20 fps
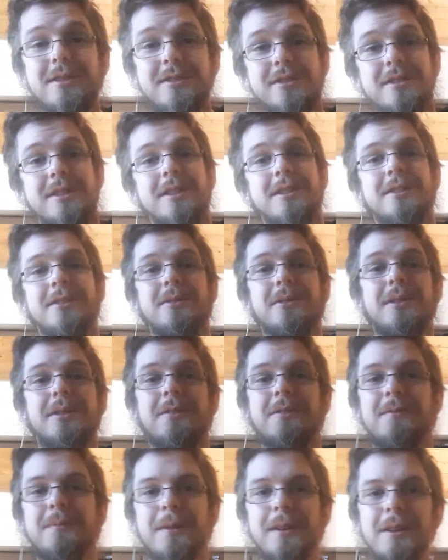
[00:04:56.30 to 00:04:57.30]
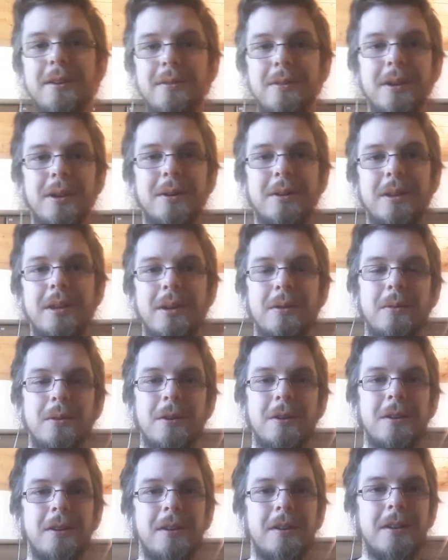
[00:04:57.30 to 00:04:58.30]
the t-shirts I got rid of, by the way, they
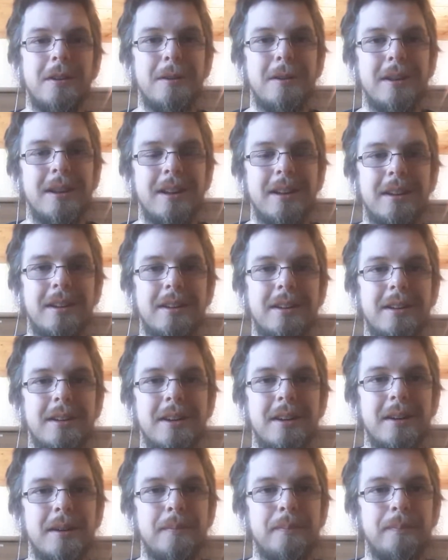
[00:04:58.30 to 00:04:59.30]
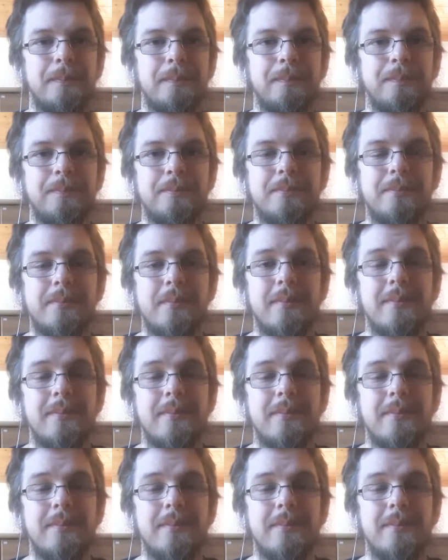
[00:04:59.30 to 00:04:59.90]
were uh, like um,